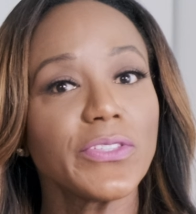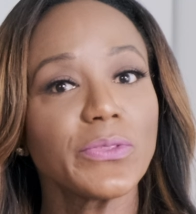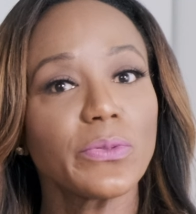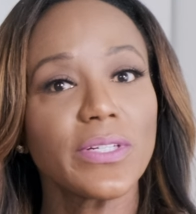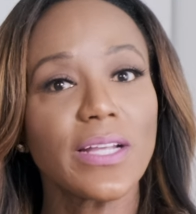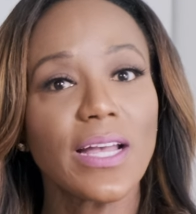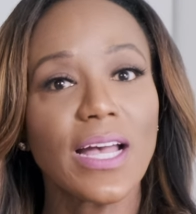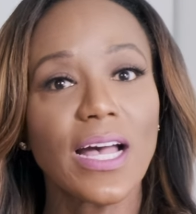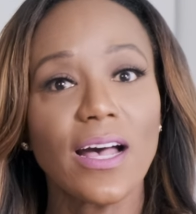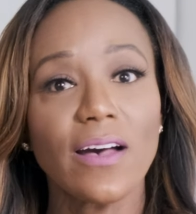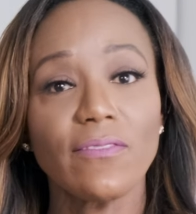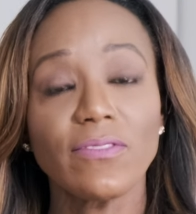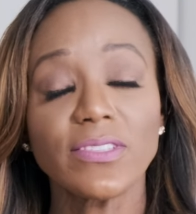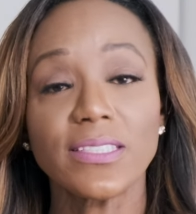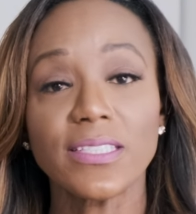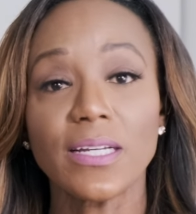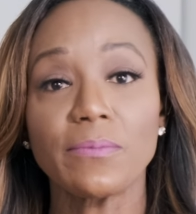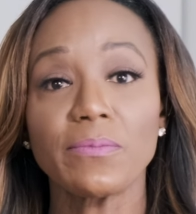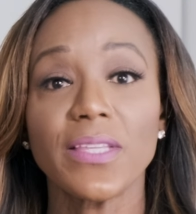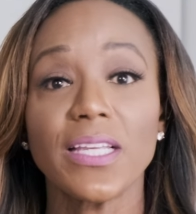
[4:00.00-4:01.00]
want to have
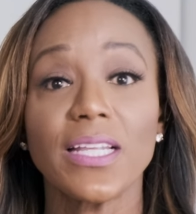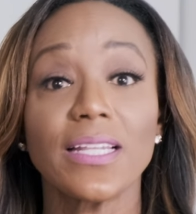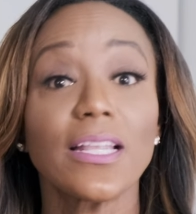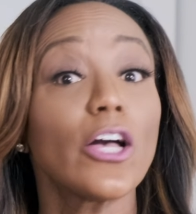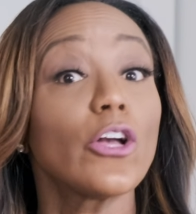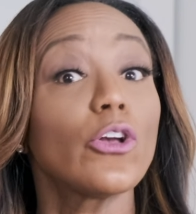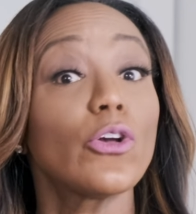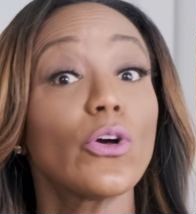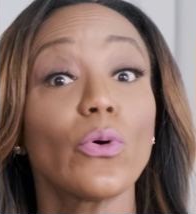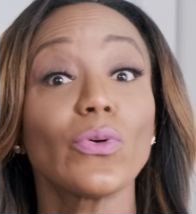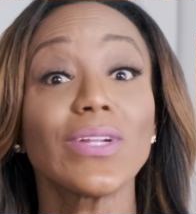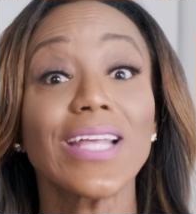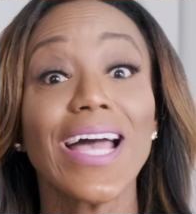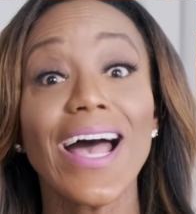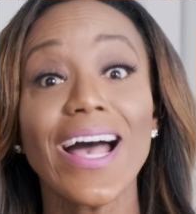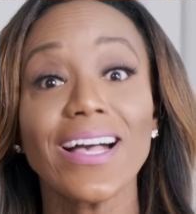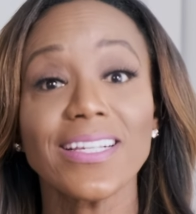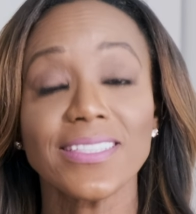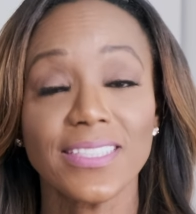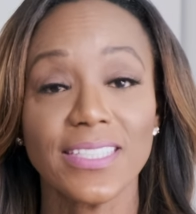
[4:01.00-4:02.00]
something, a gold
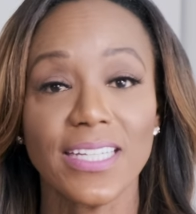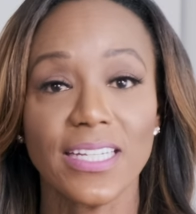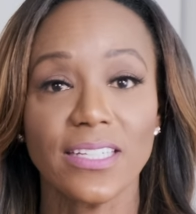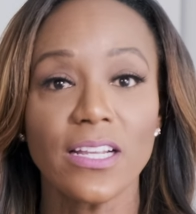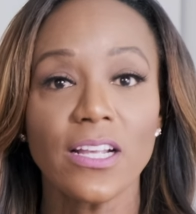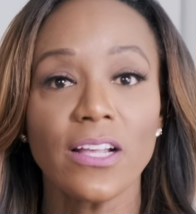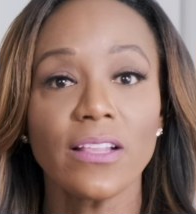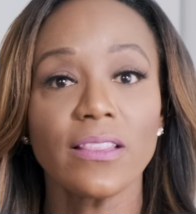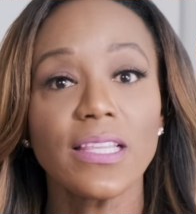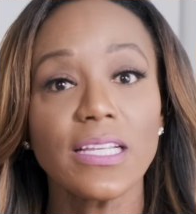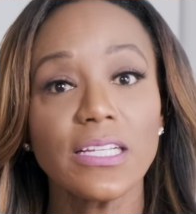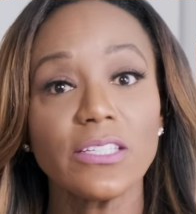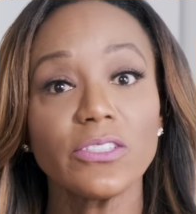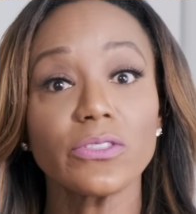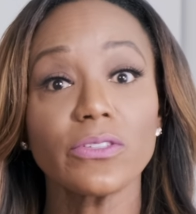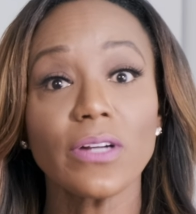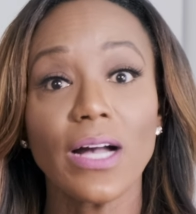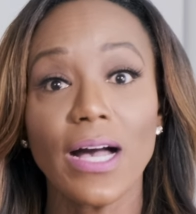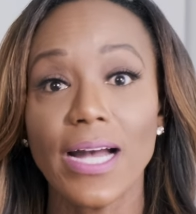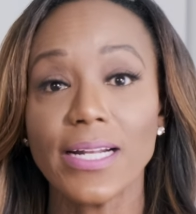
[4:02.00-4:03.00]
accent. These
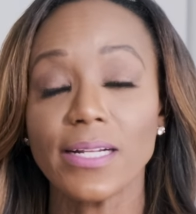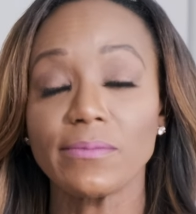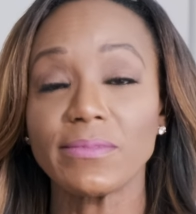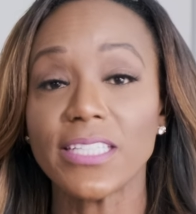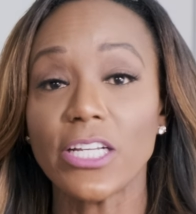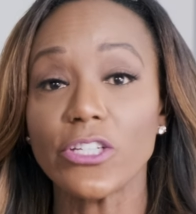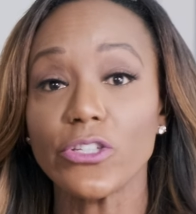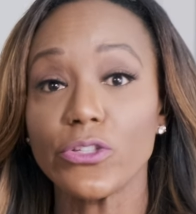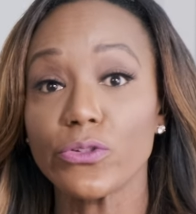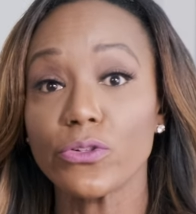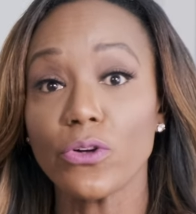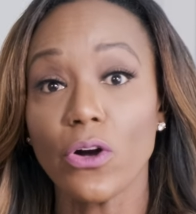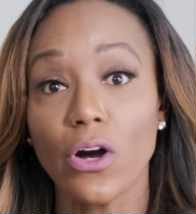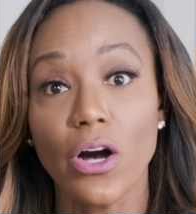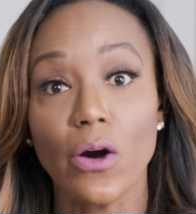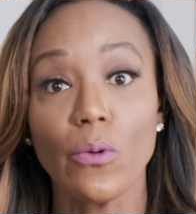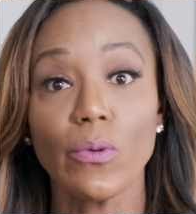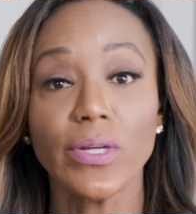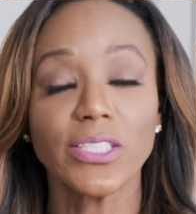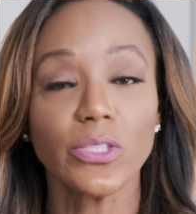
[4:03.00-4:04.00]
are items that you're
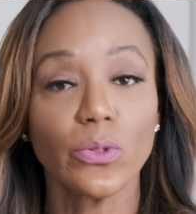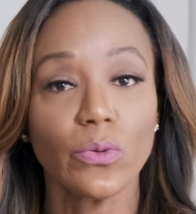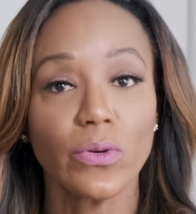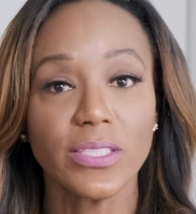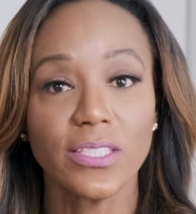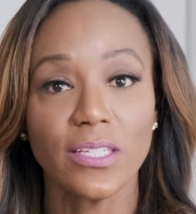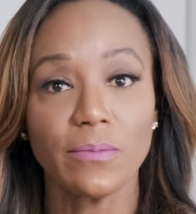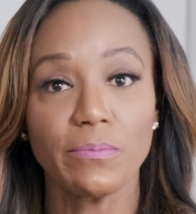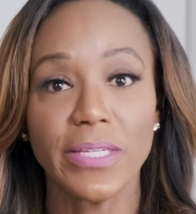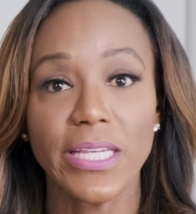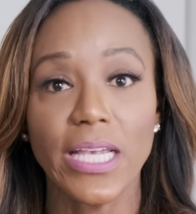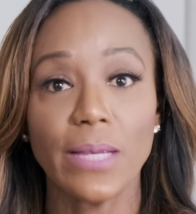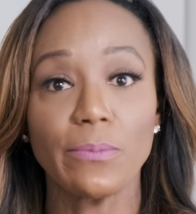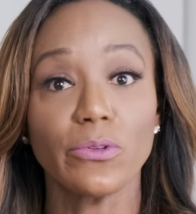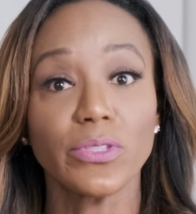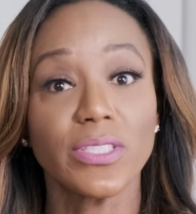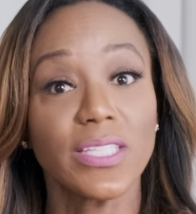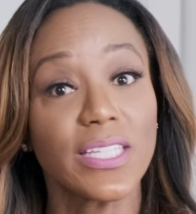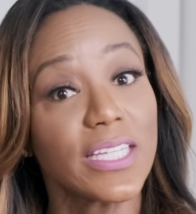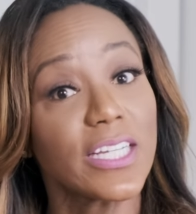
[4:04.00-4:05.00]
always going to be
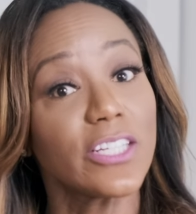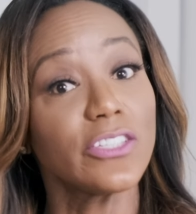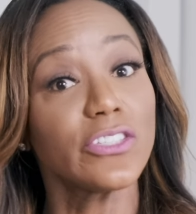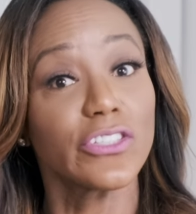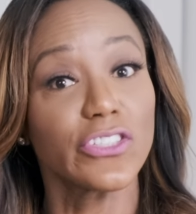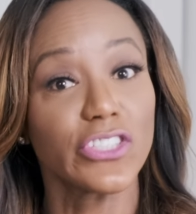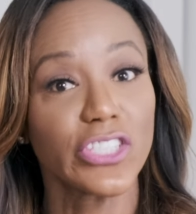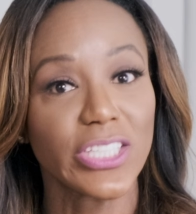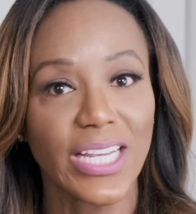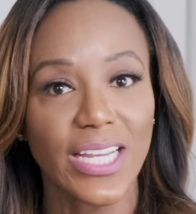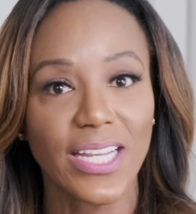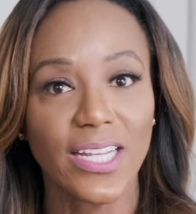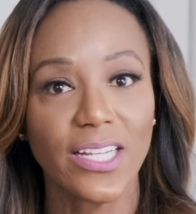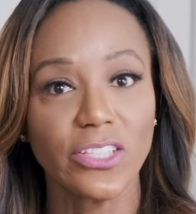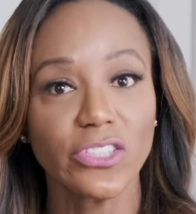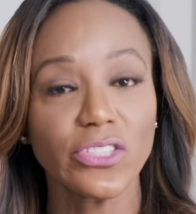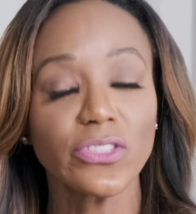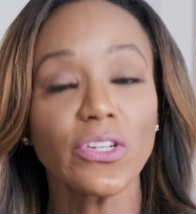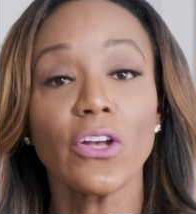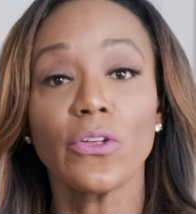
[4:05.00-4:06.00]
able to interchange
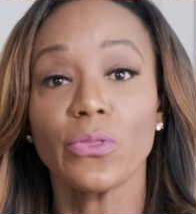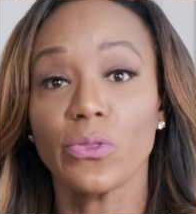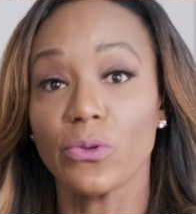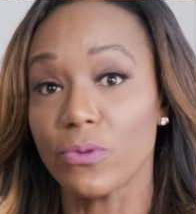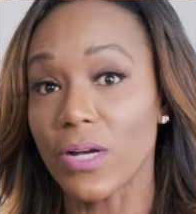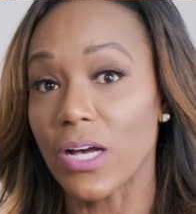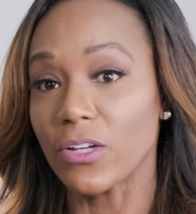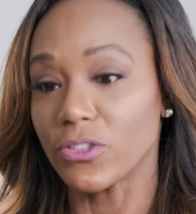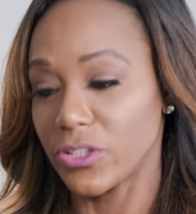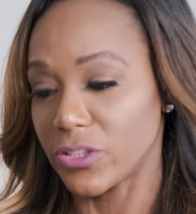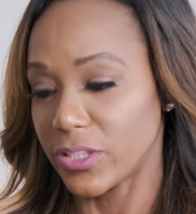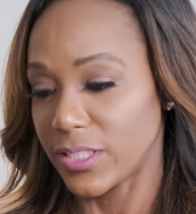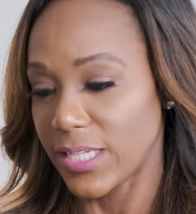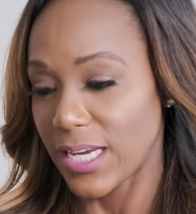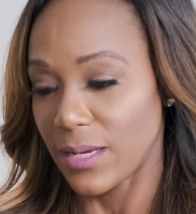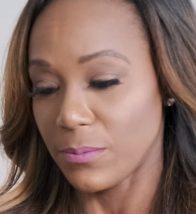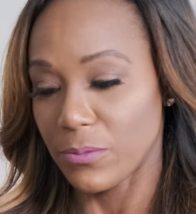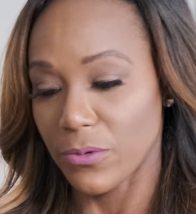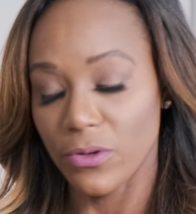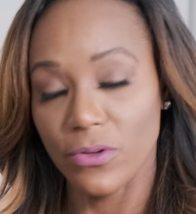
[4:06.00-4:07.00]
throughout your
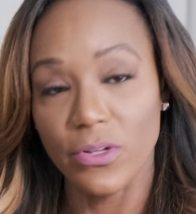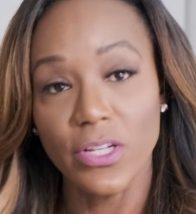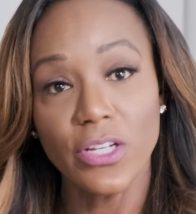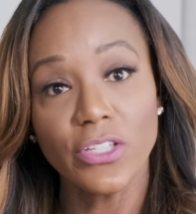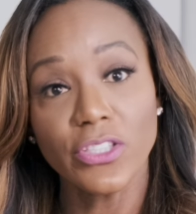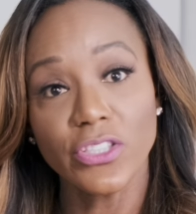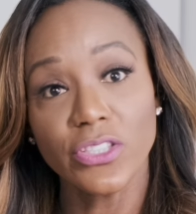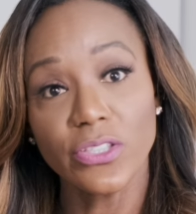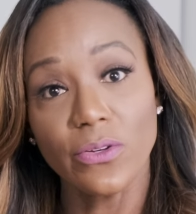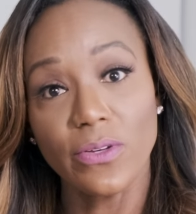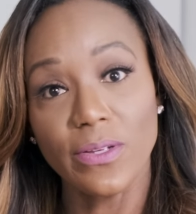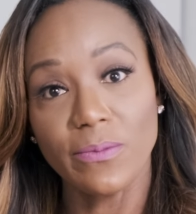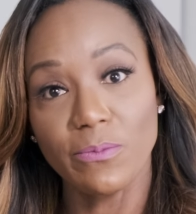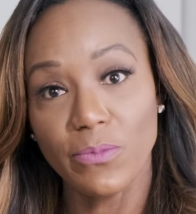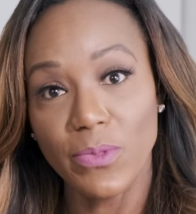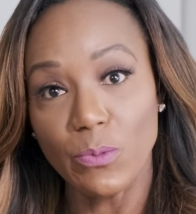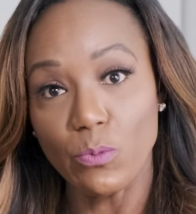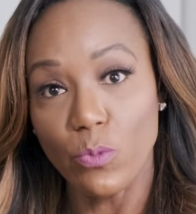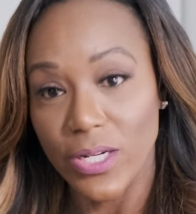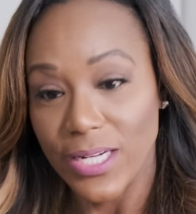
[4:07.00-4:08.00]
table. So
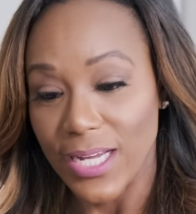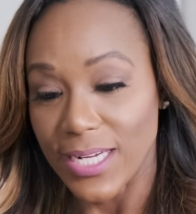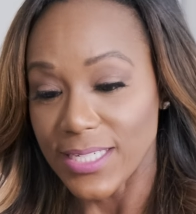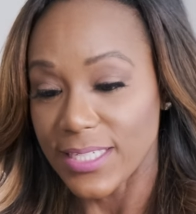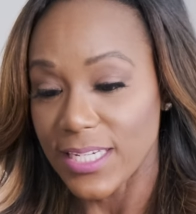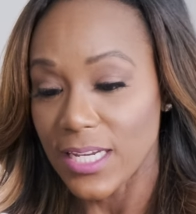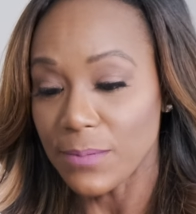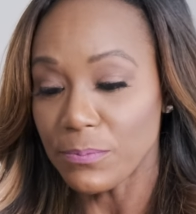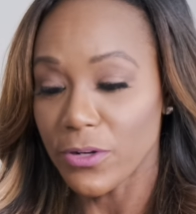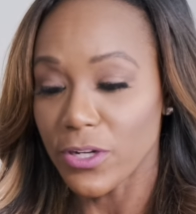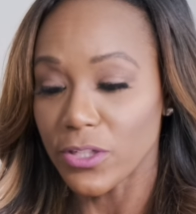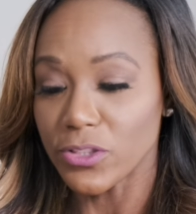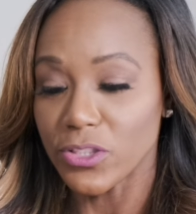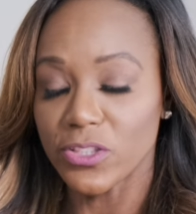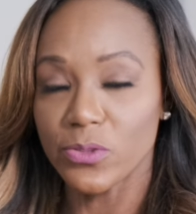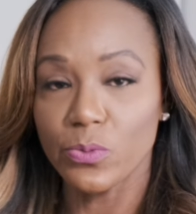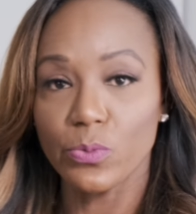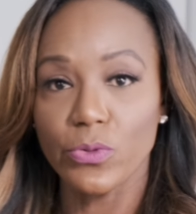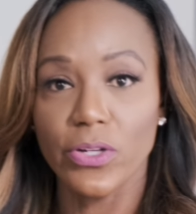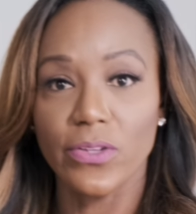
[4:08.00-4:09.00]
what I did
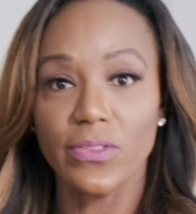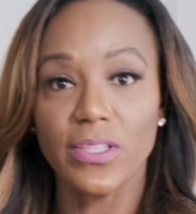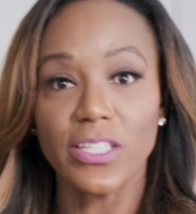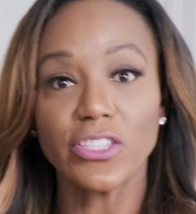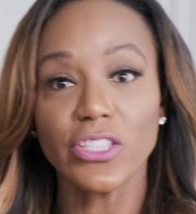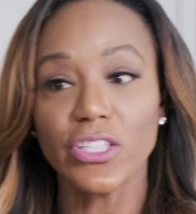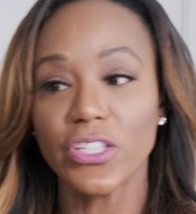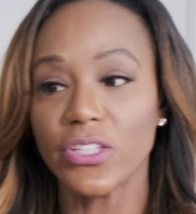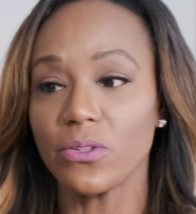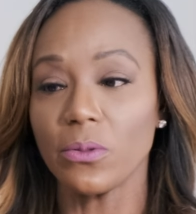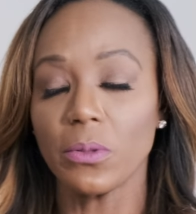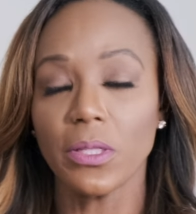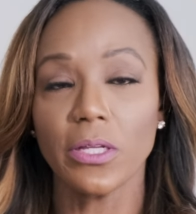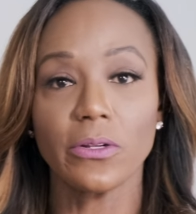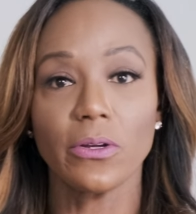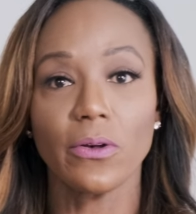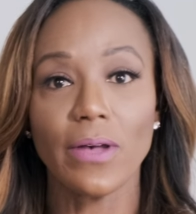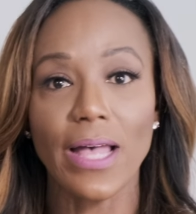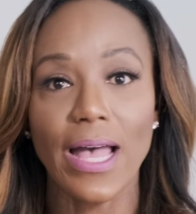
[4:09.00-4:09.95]
purchase were these cute little